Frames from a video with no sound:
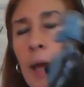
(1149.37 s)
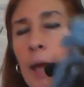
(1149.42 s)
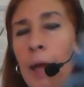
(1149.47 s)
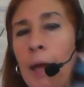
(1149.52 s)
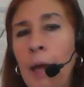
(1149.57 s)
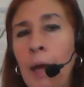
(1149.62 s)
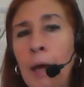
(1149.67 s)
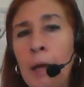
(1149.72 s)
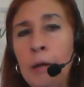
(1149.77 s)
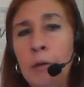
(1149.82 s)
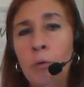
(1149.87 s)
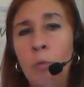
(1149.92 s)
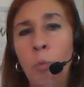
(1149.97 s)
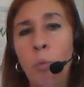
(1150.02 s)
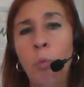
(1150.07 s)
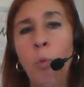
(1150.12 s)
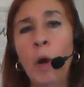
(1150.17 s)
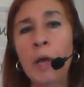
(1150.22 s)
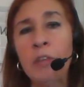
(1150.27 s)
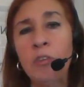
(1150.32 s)
And
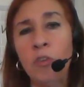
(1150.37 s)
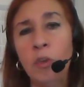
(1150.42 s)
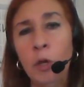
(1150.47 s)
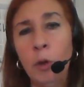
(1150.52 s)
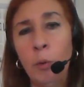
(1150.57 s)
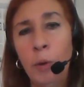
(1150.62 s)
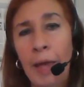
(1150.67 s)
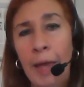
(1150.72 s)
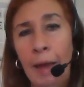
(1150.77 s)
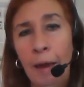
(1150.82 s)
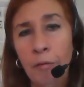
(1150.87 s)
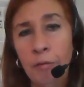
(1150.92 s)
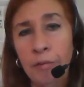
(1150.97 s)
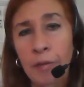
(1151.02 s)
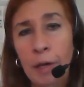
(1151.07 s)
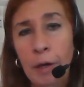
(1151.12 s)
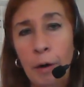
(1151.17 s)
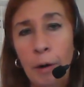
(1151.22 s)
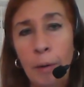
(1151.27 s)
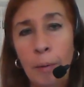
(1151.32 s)
what do you have
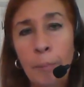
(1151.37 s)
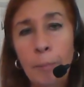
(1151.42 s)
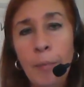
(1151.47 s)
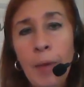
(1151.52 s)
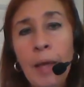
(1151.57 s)
here?